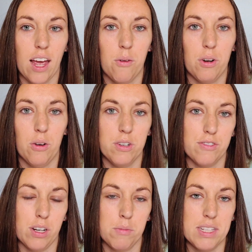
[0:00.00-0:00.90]
I would always
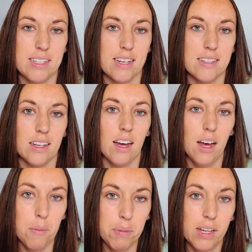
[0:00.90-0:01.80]
recommend sizing
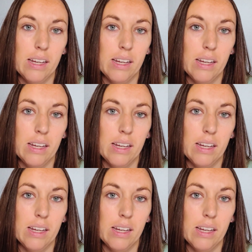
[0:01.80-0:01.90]
up